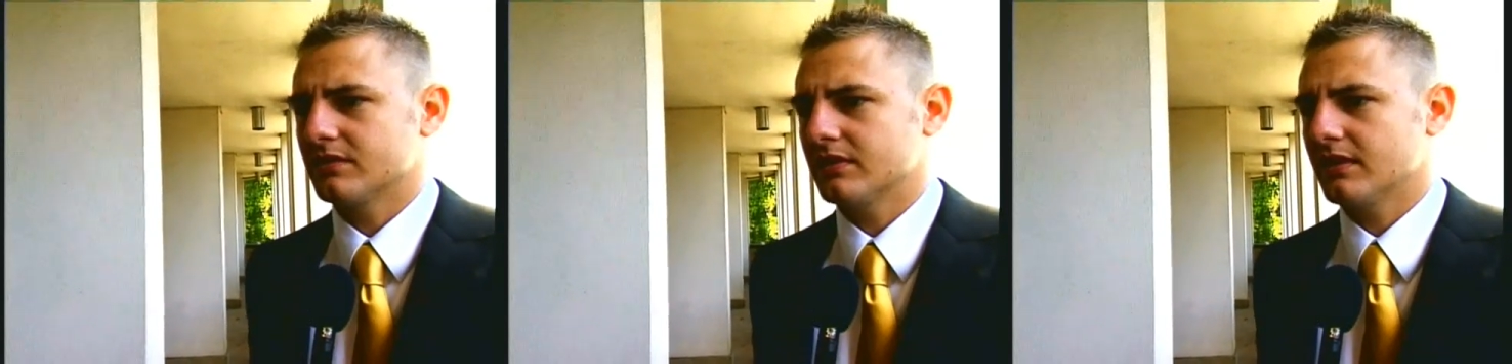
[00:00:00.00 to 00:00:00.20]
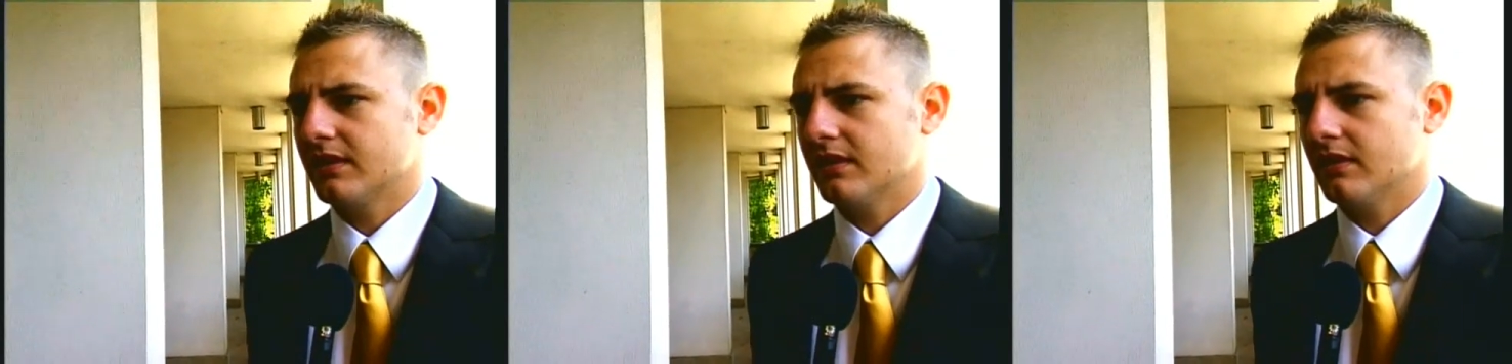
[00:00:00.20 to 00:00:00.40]

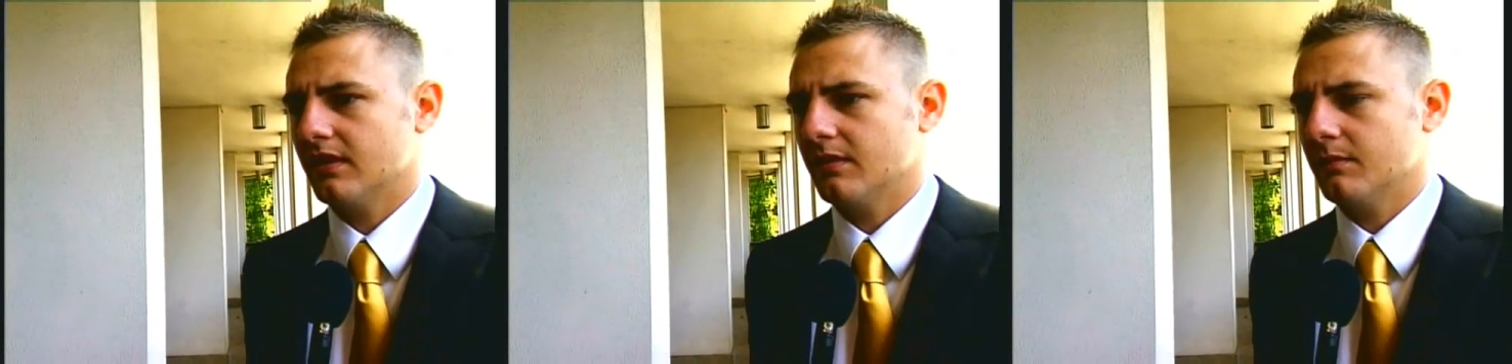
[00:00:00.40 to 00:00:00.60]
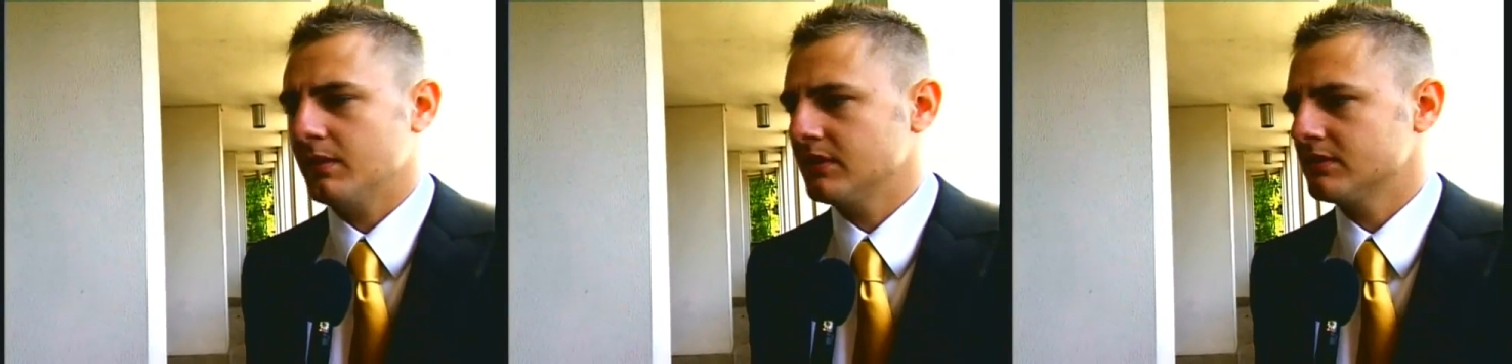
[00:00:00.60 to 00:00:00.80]
because
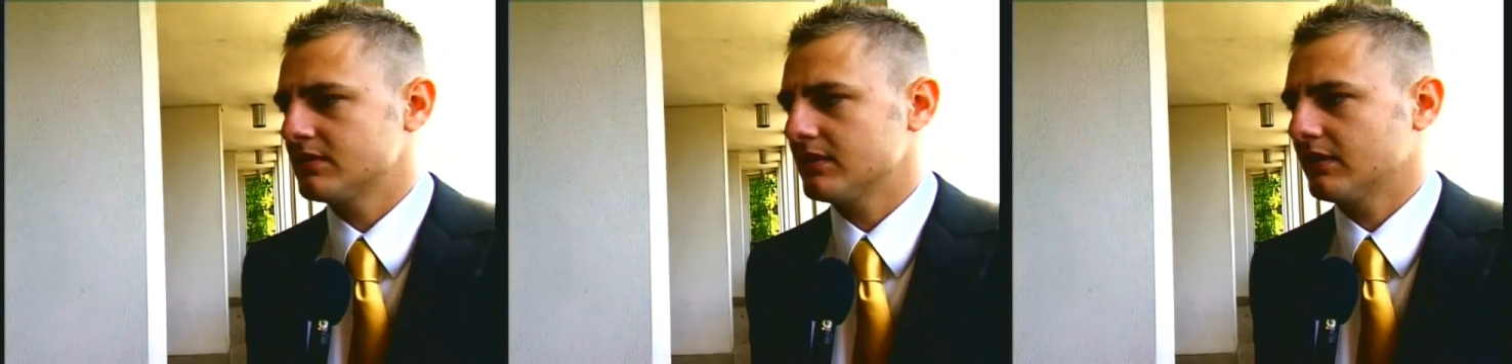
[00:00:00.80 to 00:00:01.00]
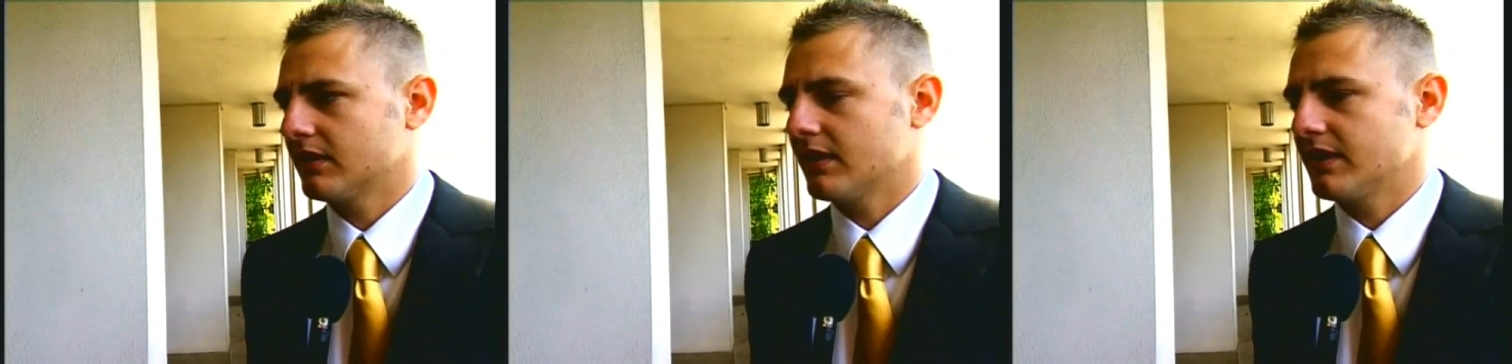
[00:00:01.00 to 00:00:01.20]
it means
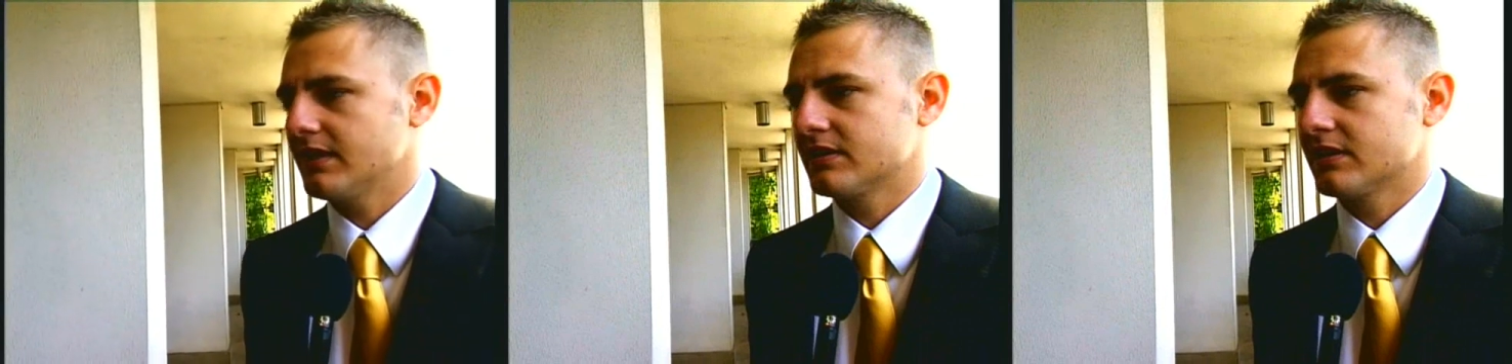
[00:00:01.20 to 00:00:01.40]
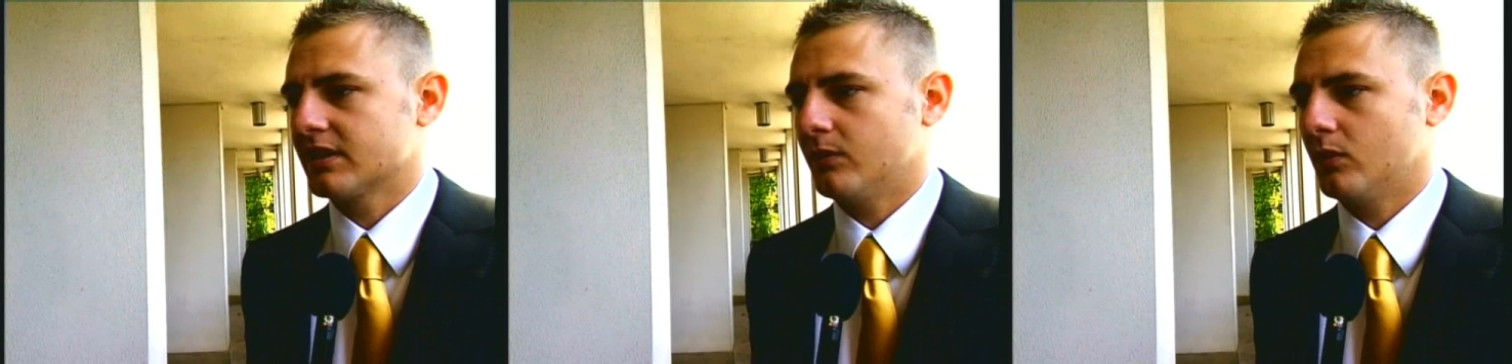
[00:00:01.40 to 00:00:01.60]
that the
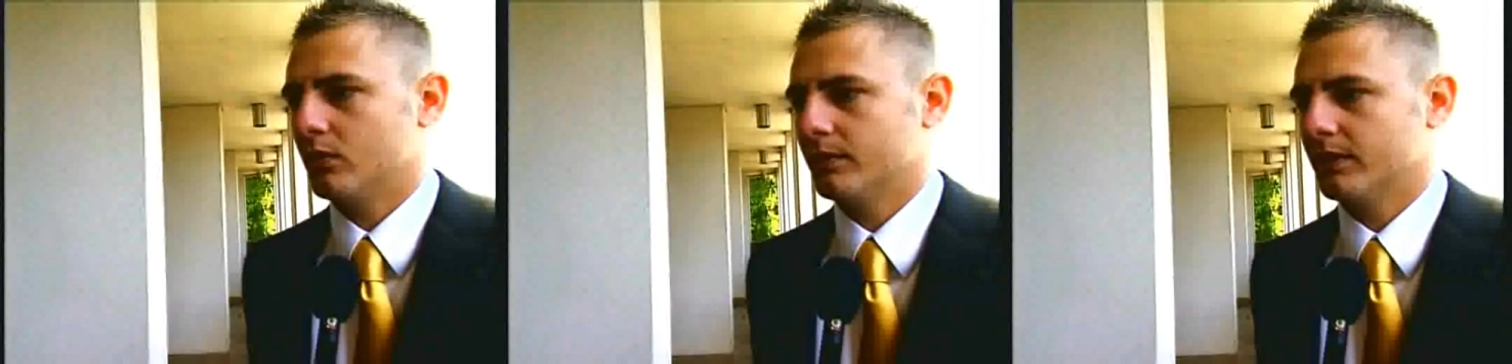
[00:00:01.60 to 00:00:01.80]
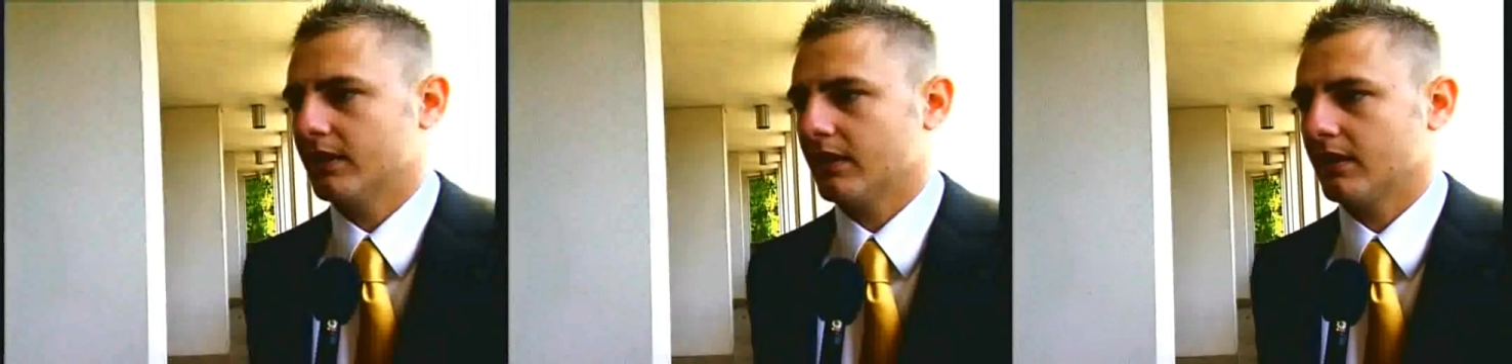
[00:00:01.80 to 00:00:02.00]
guys can come
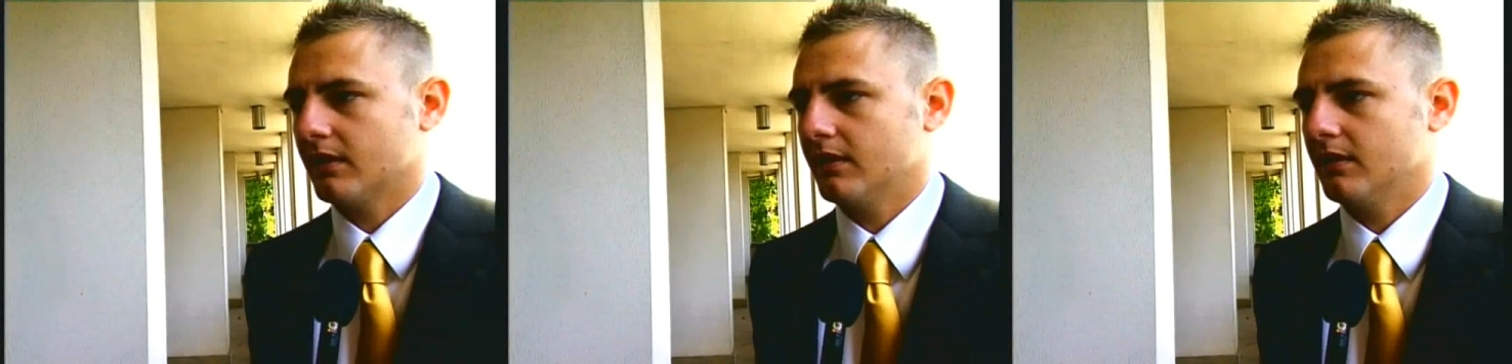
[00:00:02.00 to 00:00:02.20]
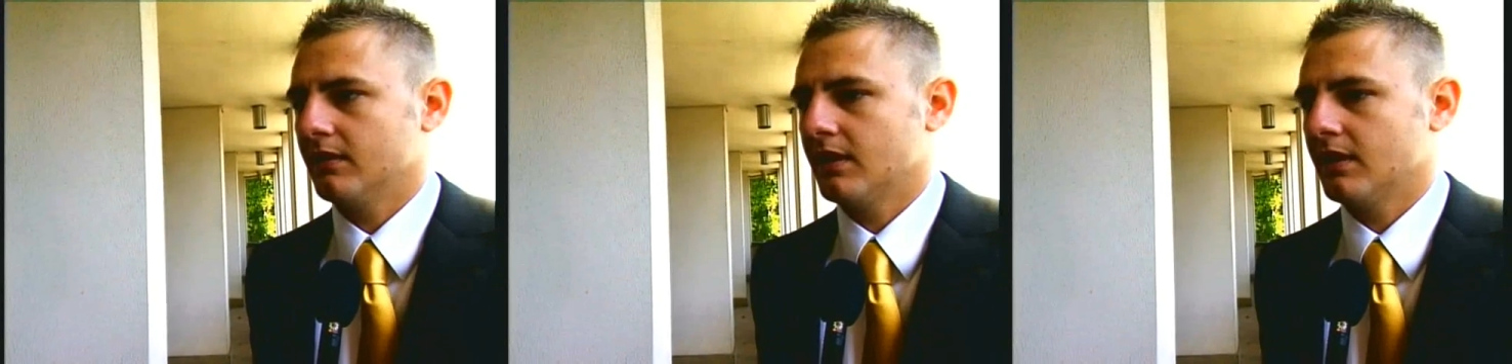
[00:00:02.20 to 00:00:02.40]
home
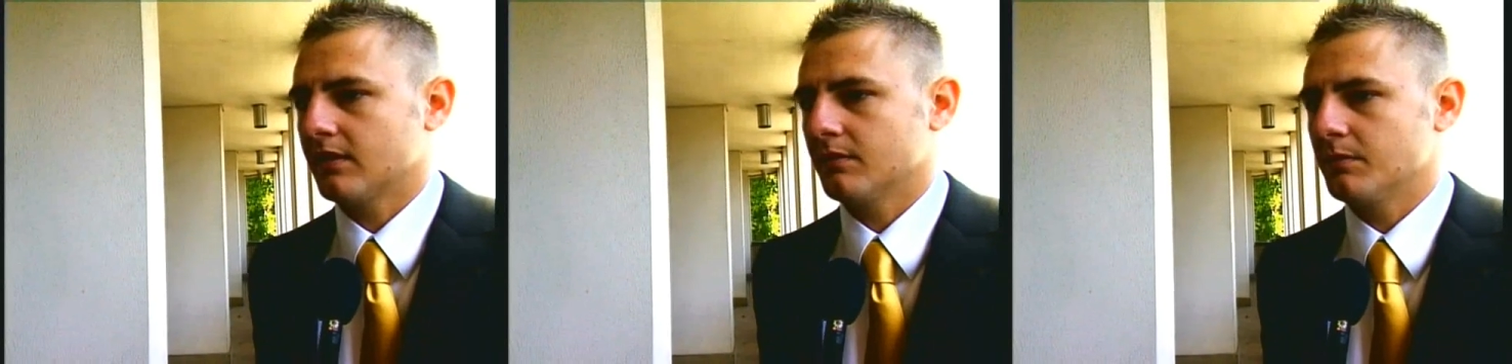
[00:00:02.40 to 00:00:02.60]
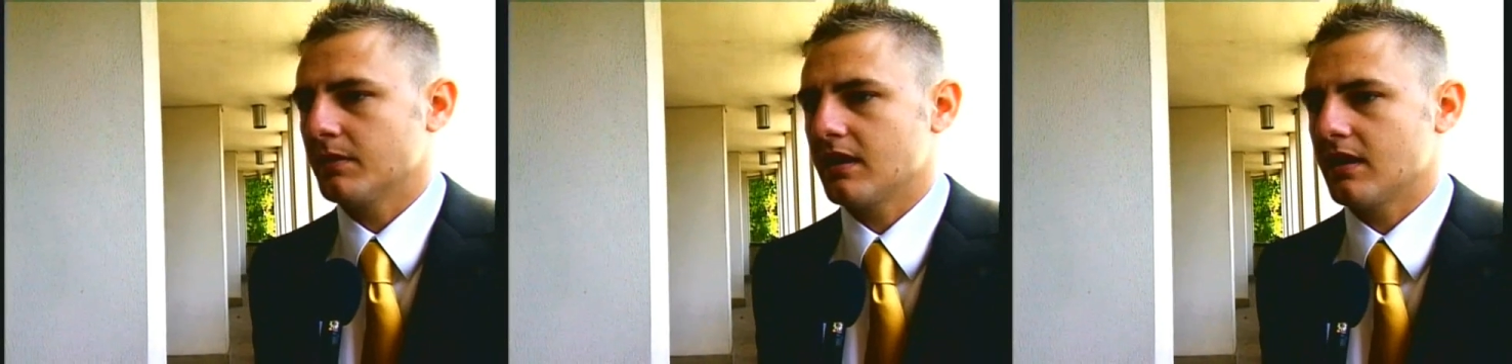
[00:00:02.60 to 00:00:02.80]
and they
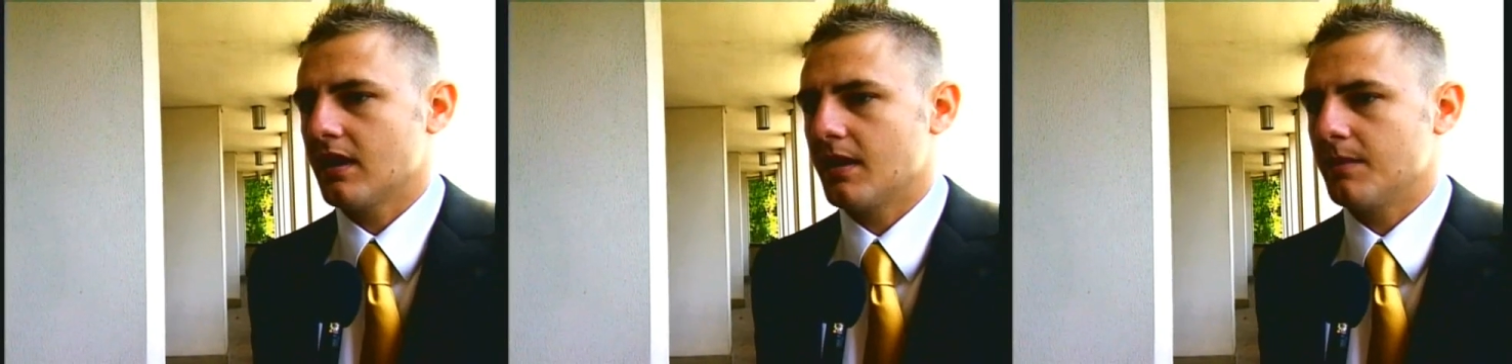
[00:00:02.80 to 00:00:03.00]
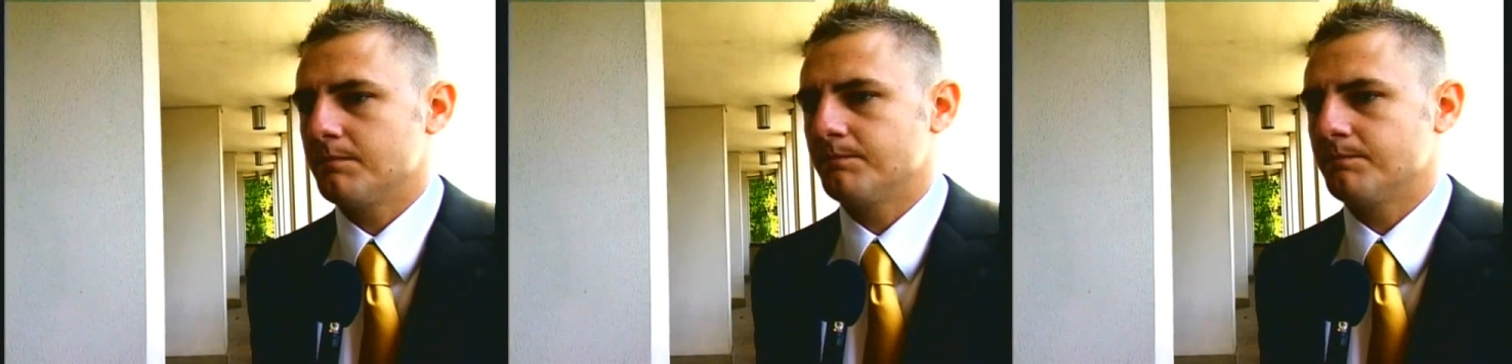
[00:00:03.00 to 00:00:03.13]
can be